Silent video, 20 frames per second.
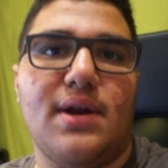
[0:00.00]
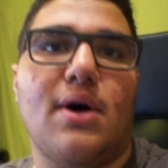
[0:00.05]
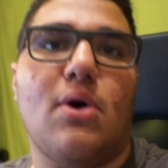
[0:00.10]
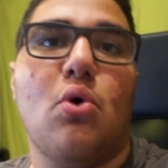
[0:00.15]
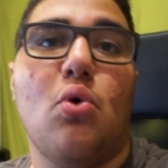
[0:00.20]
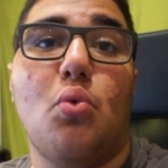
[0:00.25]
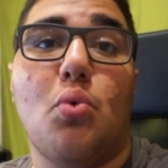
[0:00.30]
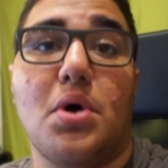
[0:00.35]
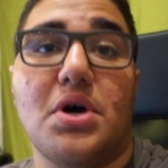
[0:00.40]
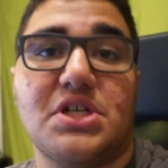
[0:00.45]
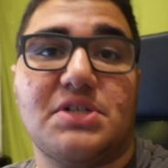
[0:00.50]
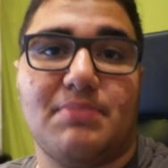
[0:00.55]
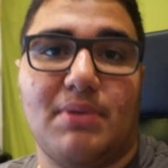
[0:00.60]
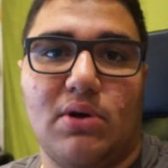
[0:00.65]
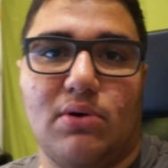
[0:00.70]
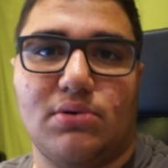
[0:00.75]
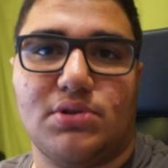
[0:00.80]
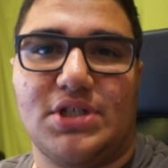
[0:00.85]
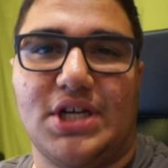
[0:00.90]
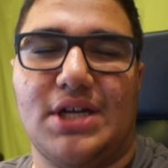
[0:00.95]
know who watched my
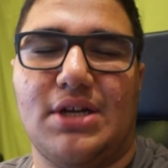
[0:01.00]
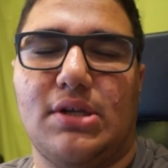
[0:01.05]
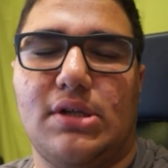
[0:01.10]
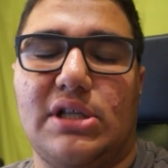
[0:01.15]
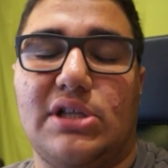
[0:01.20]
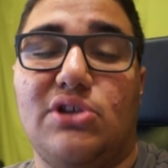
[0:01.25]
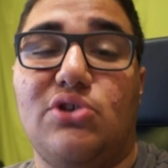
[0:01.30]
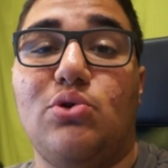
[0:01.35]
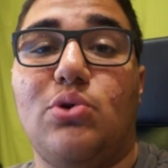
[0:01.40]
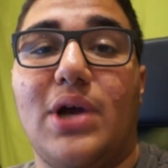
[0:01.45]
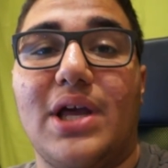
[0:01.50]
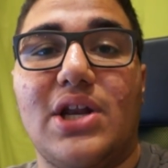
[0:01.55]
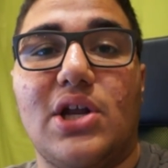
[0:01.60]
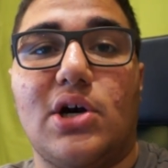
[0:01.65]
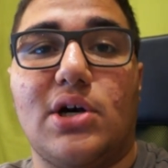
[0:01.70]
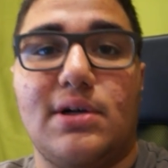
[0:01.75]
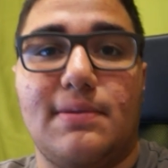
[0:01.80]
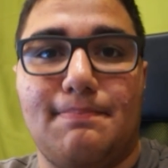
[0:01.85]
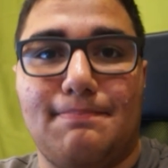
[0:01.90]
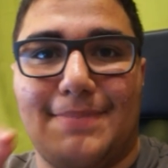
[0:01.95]
old channel, you
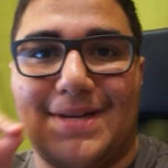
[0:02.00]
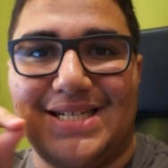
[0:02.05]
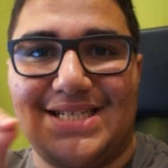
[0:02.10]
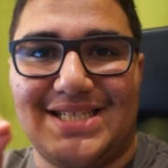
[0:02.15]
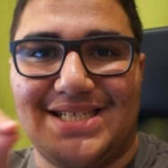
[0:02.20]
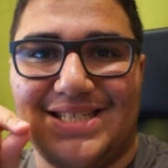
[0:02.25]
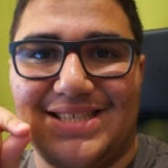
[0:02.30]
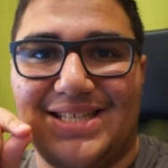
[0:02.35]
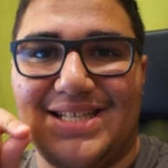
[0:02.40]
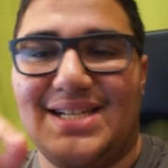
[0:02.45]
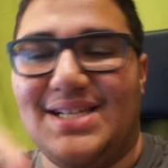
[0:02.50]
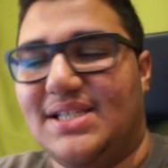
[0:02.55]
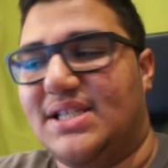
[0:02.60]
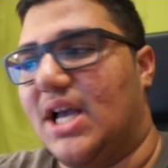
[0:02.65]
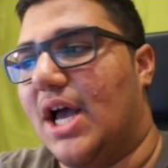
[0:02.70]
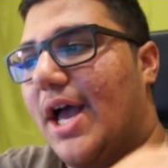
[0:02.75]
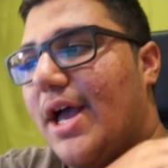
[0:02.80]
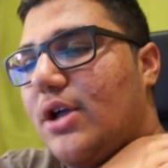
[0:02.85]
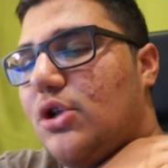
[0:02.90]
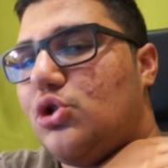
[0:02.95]
cannot mention this
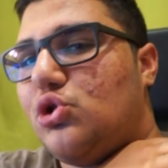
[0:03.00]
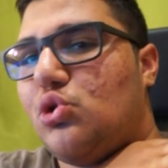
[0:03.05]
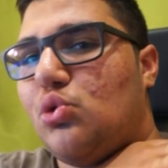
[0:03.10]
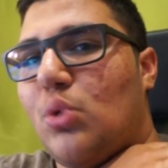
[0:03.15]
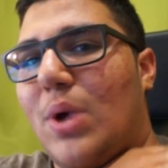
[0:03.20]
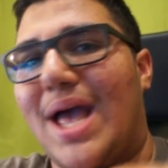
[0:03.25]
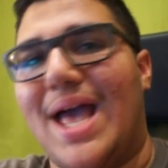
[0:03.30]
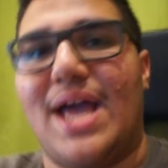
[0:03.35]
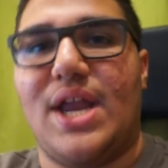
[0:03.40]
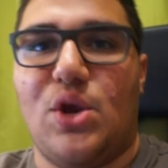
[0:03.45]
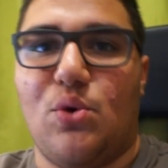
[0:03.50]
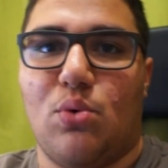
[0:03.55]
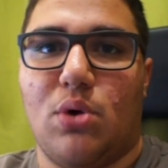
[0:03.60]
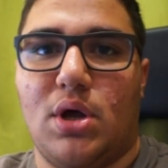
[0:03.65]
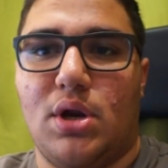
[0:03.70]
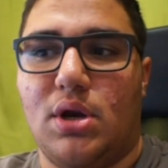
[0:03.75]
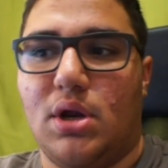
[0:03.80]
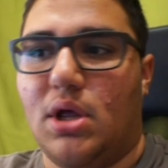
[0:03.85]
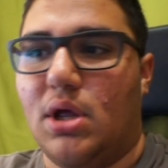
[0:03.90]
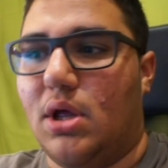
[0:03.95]
to
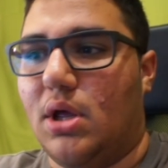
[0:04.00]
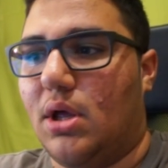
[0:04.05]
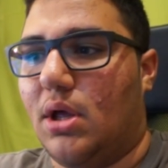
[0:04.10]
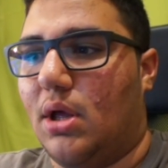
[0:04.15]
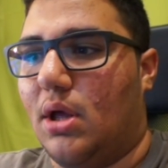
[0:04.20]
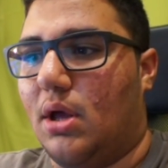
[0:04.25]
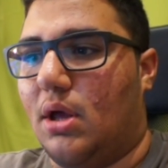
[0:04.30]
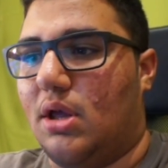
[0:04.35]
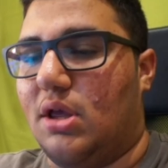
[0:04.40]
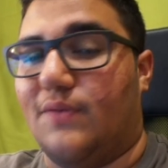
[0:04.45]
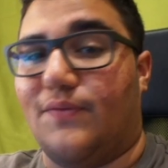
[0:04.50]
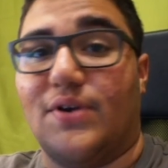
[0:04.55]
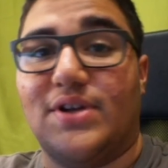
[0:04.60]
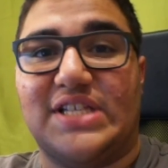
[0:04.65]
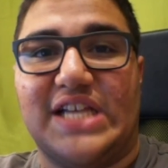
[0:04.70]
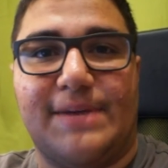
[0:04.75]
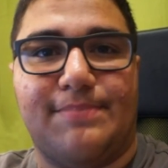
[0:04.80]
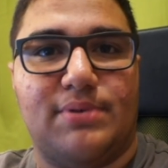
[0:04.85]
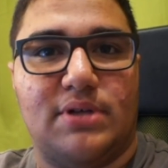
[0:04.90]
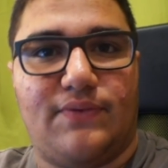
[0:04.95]
anyone. If, for
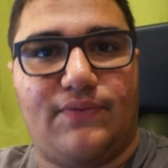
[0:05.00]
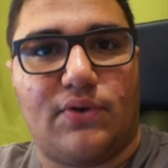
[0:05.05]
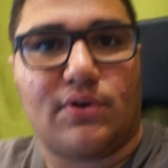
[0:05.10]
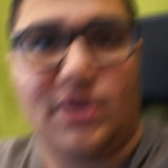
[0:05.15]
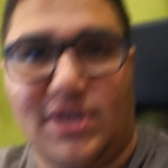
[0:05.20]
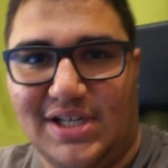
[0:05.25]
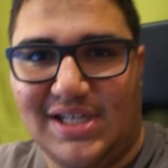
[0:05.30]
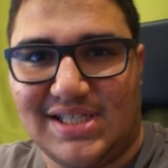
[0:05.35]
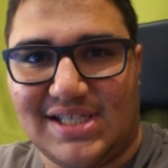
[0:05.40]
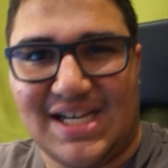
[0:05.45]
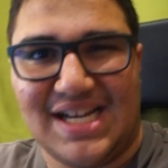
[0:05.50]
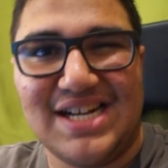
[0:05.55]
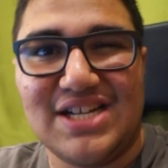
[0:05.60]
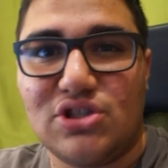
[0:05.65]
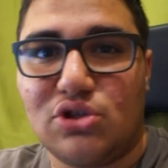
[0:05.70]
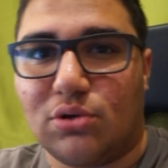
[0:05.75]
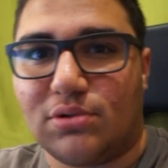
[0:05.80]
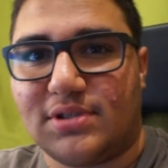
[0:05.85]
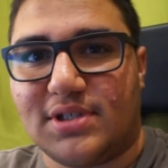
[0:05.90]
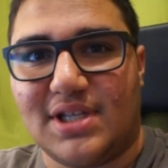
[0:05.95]
example, if you're Isa,
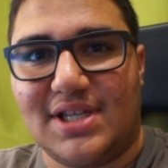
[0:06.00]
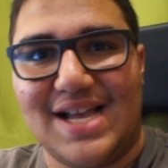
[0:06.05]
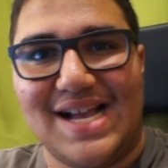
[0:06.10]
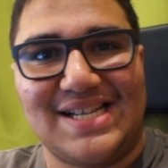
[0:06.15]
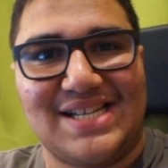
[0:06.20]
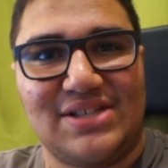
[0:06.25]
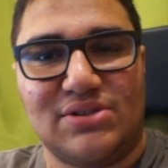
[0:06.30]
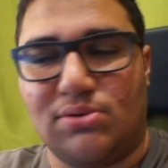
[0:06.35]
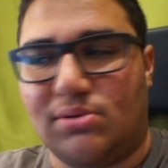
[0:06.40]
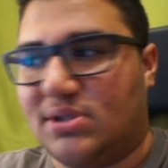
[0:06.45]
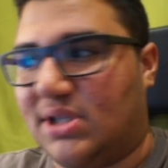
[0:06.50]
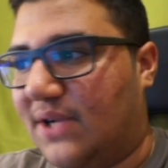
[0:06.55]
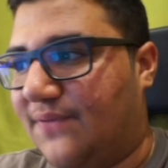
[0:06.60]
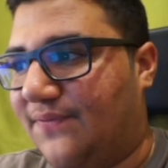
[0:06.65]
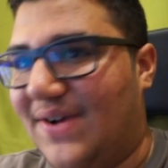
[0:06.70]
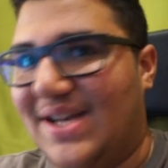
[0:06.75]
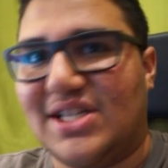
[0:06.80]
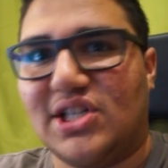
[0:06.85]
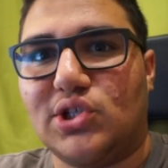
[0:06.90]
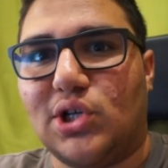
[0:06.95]
don't tell Yazan, don't tell
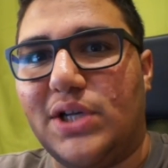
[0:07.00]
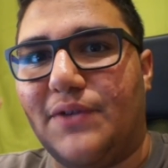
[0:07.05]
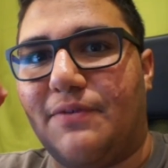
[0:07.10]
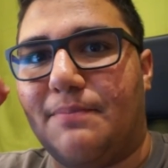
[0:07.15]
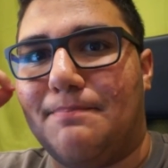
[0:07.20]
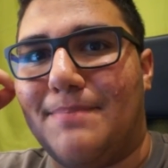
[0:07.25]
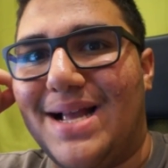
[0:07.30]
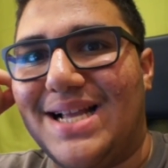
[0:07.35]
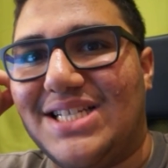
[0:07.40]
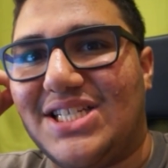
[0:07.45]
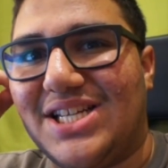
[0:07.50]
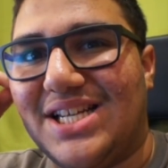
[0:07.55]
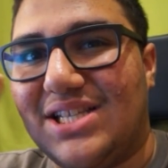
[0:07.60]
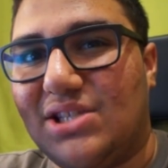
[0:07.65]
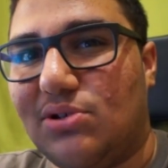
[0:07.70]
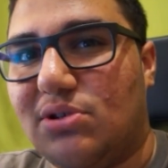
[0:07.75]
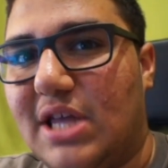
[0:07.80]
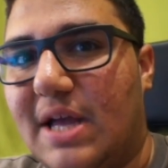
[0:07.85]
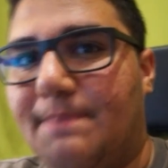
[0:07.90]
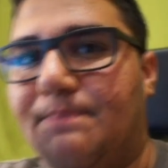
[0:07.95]
Faisal, don't even mention it
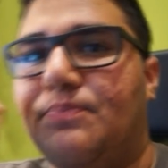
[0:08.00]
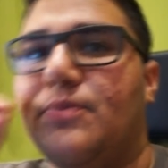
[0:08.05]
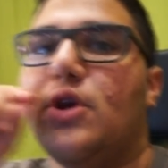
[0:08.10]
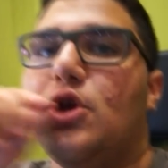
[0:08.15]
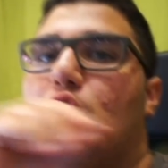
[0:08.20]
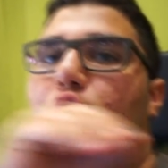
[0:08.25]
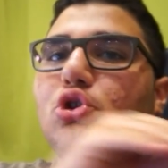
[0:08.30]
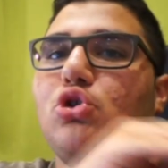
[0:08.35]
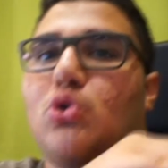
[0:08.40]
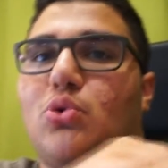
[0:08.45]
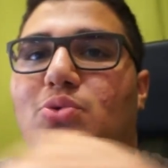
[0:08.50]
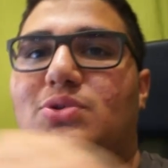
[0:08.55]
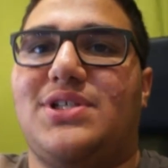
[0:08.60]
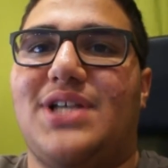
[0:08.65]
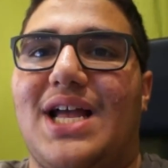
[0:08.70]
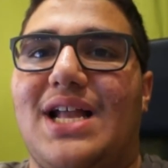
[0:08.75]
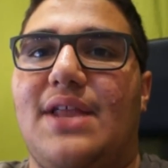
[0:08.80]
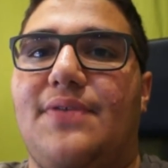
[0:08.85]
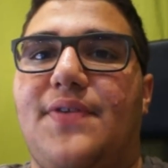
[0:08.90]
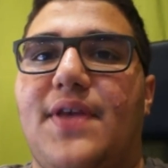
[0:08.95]
to them. Don't
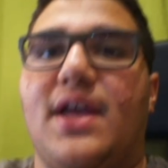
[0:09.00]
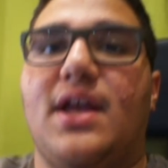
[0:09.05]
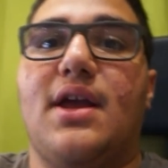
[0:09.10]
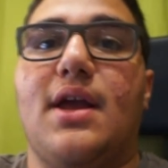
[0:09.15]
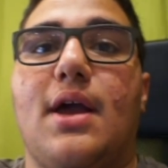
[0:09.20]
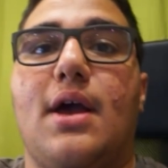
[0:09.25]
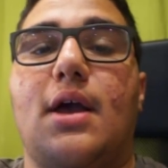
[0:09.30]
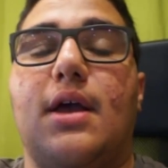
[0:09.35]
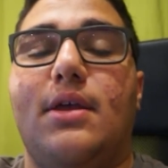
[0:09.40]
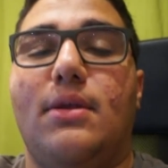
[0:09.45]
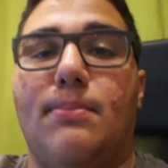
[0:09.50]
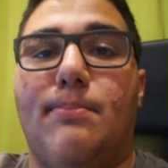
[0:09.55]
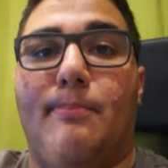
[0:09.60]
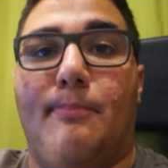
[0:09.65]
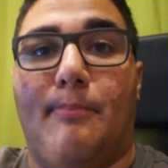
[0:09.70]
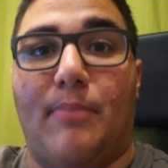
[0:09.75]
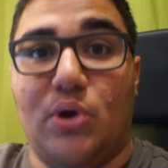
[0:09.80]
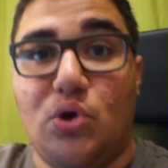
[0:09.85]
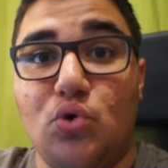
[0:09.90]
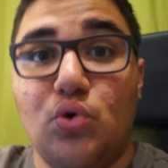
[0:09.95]
say anything,
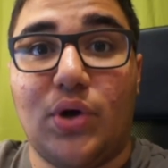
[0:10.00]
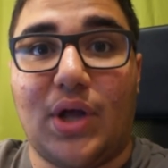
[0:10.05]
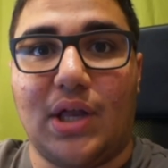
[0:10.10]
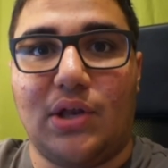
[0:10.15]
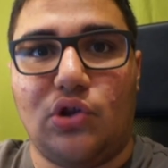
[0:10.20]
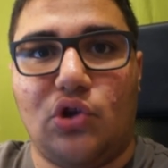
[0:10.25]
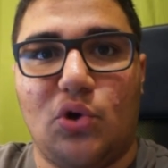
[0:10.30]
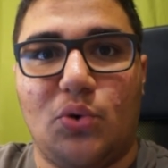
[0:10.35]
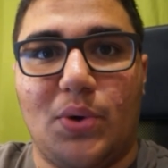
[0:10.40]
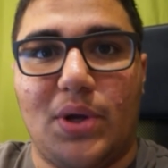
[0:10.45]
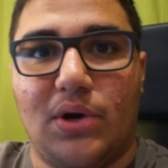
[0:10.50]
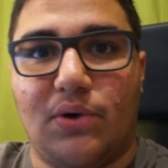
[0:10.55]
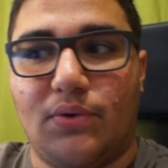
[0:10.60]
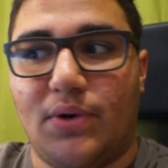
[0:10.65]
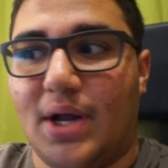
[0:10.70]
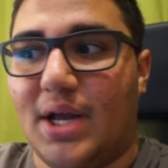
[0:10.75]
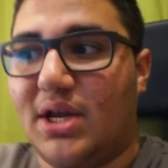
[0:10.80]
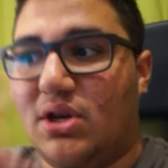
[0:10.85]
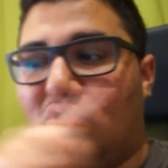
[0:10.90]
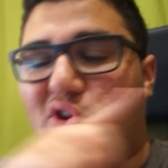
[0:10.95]
but you can do it,
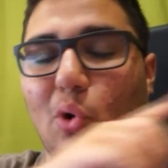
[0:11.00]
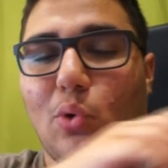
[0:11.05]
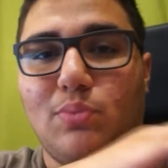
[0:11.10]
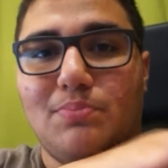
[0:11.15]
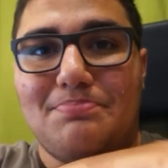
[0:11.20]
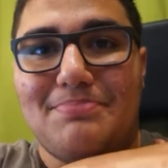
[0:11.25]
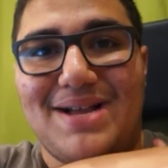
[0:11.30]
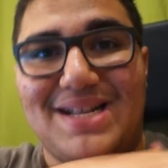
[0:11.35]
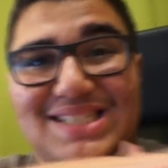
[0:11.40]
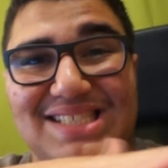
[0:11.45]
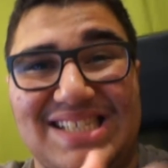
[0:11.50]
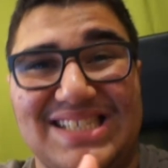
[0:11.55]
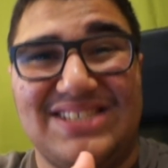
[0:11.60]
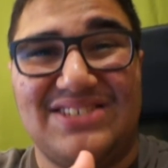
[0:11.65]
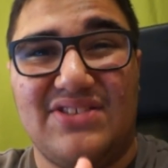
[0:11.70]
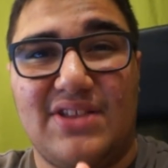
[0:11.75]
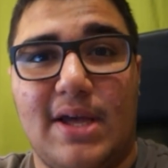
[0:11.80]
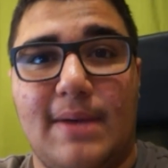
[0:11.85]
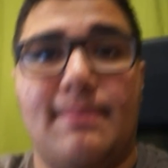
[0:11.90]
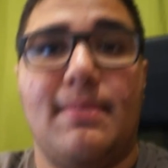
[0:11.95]
alright? Don't mention it
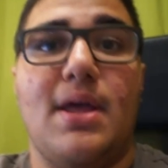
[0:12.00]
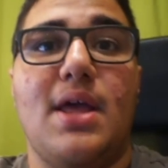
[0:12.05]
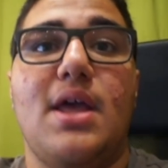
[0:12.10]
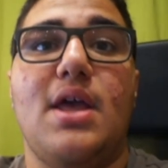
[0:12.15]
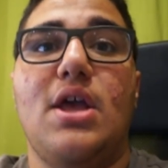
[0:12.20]
to them.